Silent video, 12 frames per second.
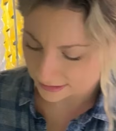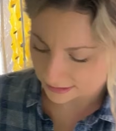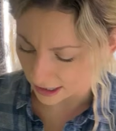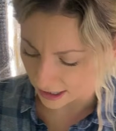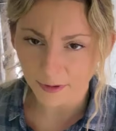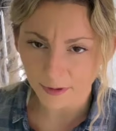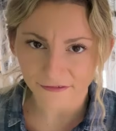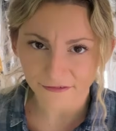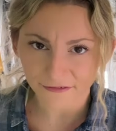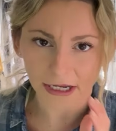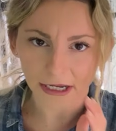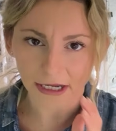I really
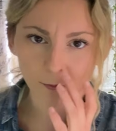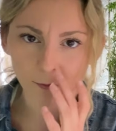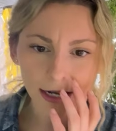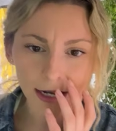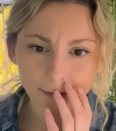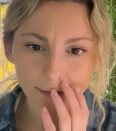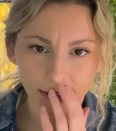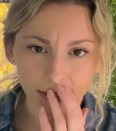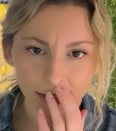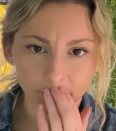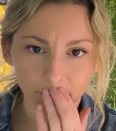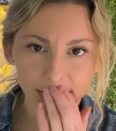forget what happened,
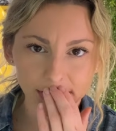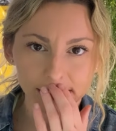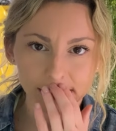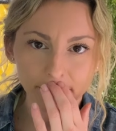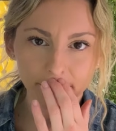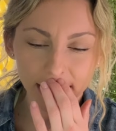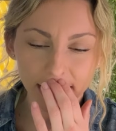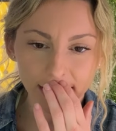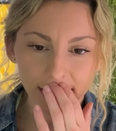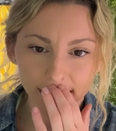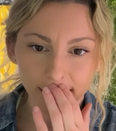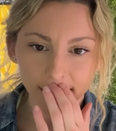but
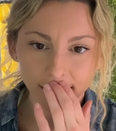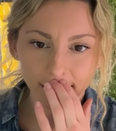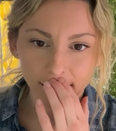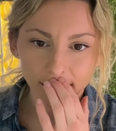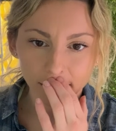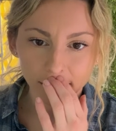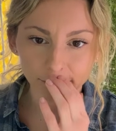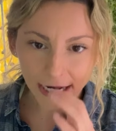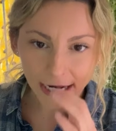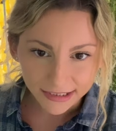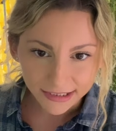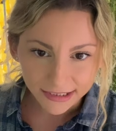somebody
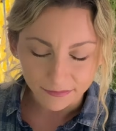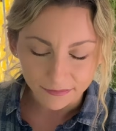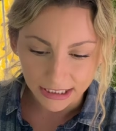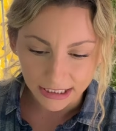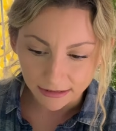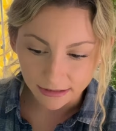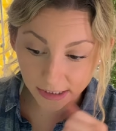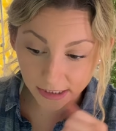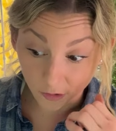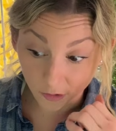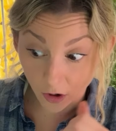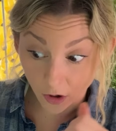corrected me and
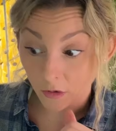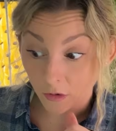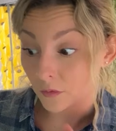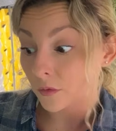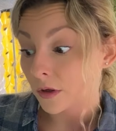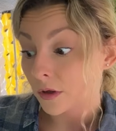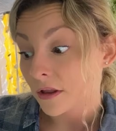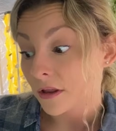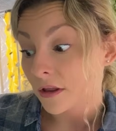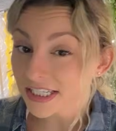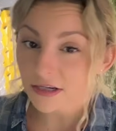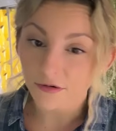said, no,
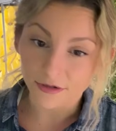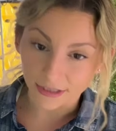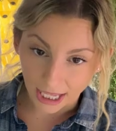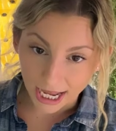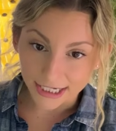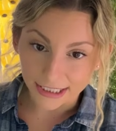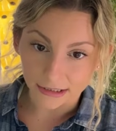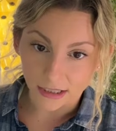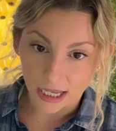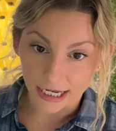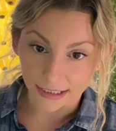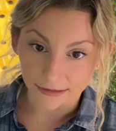it's the organic
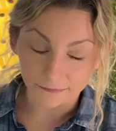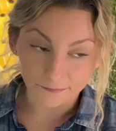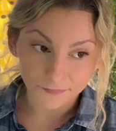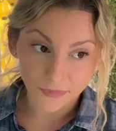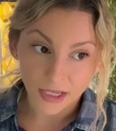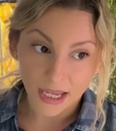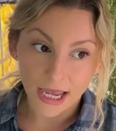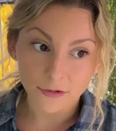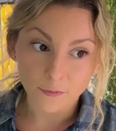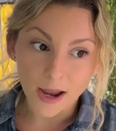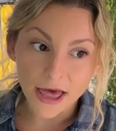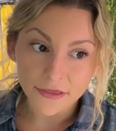line.
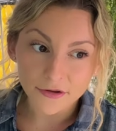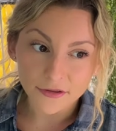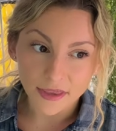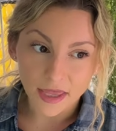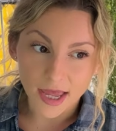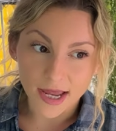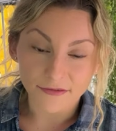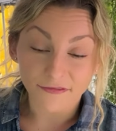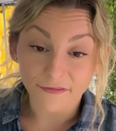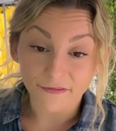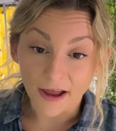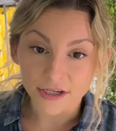And rather than
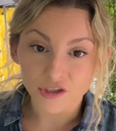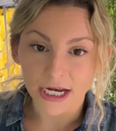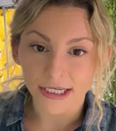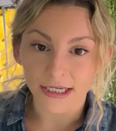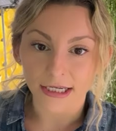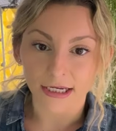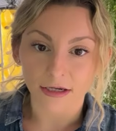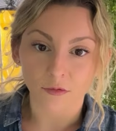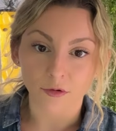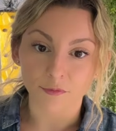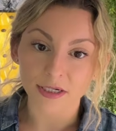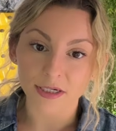fact checking it
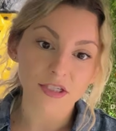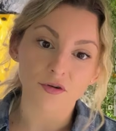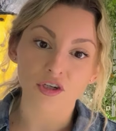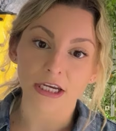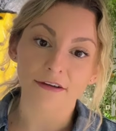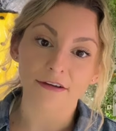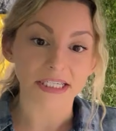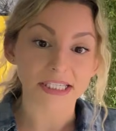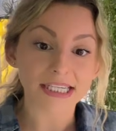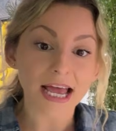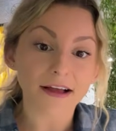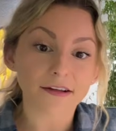or researching it for
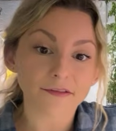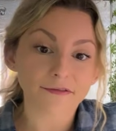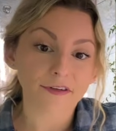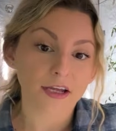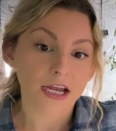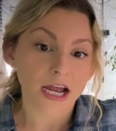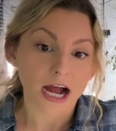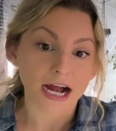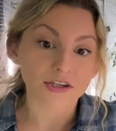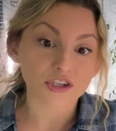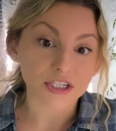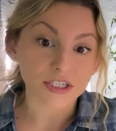myself,
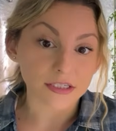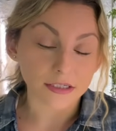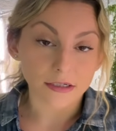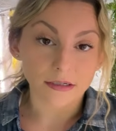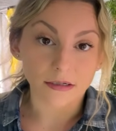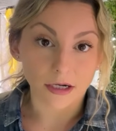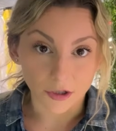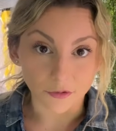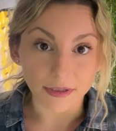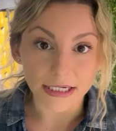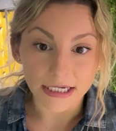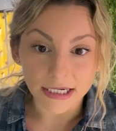I just
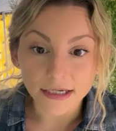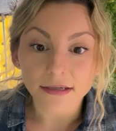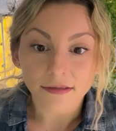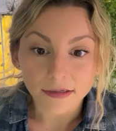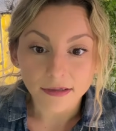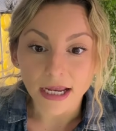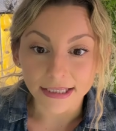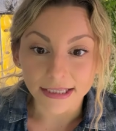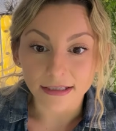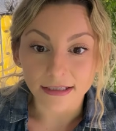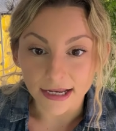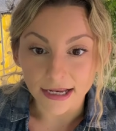agreed
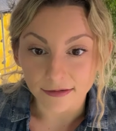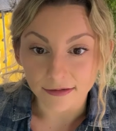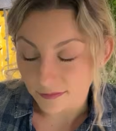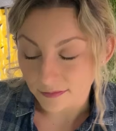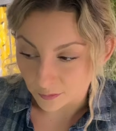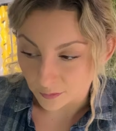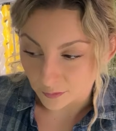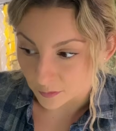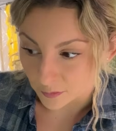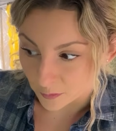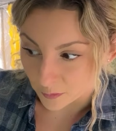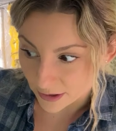and
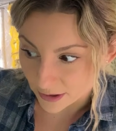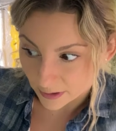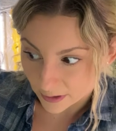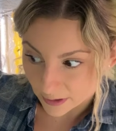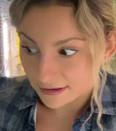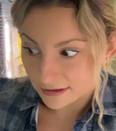went with,